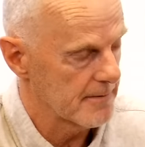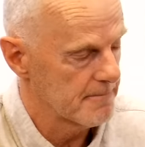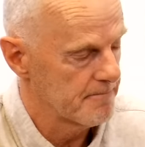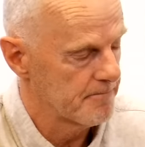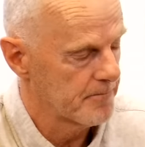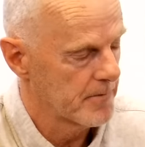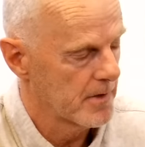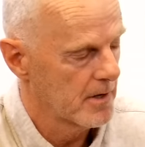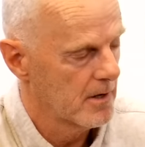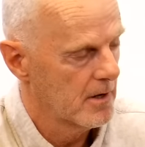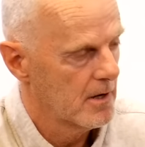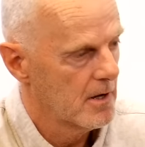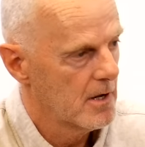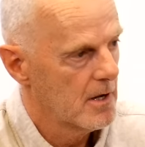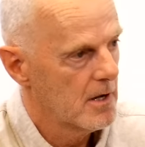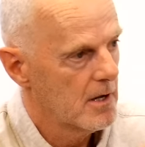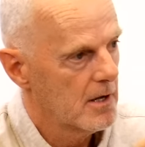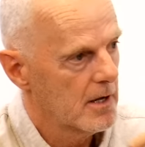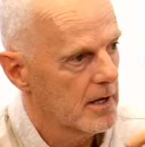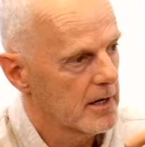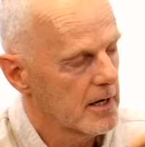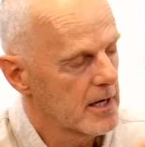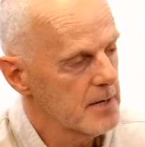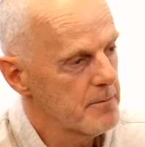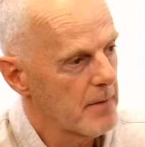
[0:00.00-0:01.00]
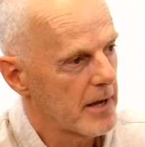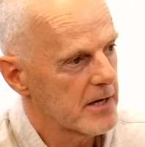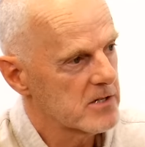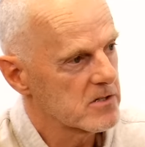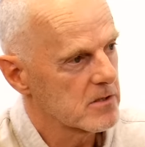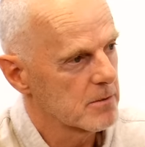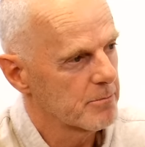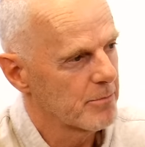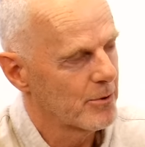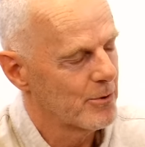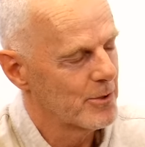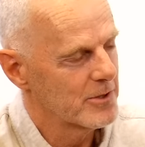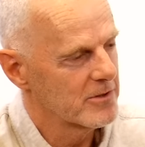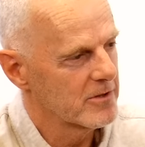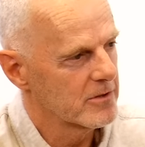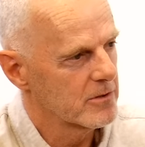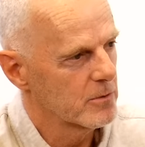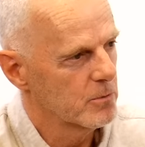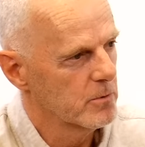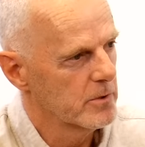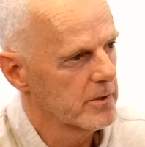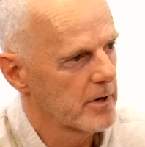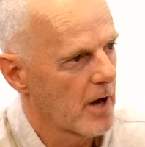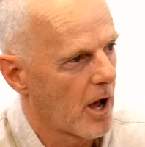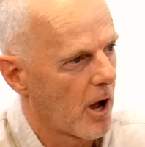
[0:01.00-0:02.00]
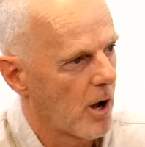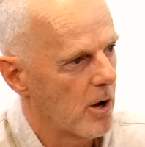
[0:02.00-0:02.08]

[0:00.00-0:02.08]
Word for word: Mm-hmm. And he makes the point that the word